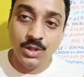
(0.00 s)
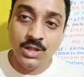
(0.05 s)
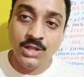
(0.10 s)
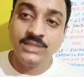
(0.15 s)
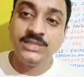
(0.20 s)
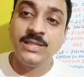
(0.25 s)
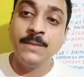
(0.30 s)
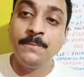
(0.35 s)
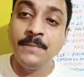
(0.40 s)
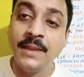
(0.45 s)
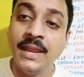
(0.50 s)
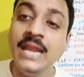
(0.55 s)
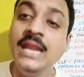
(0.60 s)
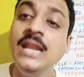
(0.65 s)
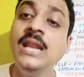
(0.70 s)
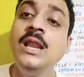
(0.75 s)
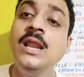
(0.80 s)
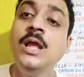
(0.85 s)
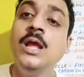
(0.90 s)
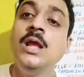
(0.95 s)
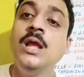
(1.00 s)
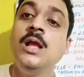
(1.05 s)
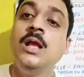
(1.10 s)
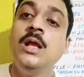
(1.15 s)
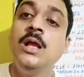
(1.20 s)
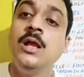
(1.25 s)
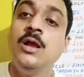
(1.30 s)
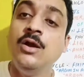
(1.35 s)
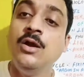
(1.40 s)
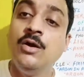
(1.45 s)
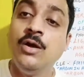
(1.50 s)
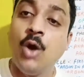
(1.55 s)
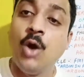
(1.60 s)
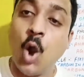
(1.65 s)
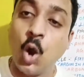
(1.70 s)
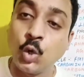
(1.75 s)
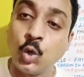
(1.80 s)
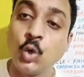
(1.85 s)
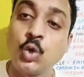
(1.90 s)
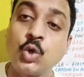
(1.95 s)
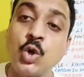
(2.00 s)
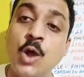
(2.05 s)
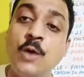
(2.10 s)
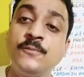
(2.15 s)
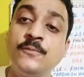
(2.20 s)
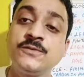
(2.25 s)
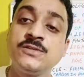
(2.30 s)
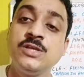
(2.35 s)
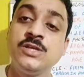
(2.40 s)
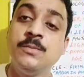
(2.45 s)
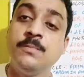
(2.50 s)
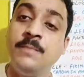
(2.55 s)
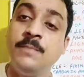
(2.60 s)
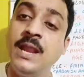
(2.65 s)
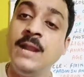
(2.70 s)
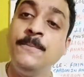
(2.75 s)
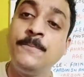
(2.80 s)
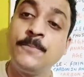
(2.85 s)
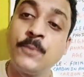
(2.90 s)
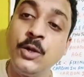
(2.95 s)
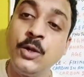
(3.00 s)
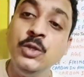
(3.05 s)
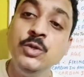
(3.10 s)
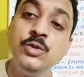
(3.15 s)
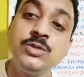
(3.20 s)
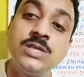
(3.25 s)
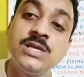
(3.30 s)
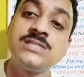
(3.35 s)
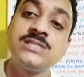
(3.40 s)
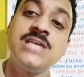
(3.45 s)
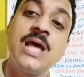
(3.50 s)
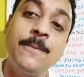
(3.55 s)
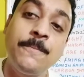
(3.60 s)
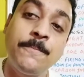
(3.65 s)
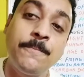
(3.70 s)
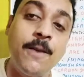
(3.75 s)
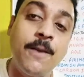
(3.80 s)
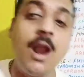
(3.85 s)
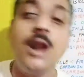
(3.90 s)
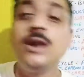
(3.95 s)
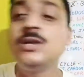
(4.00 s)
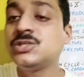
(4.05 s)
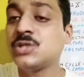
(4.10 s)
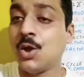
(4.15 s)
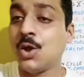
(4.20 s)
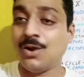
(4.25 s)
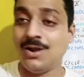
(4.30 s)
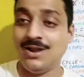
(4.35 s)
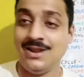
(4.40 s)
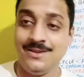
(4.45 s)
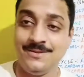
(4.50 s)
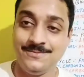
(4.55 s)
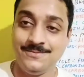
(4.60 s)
the main autotrophs main producers are plants only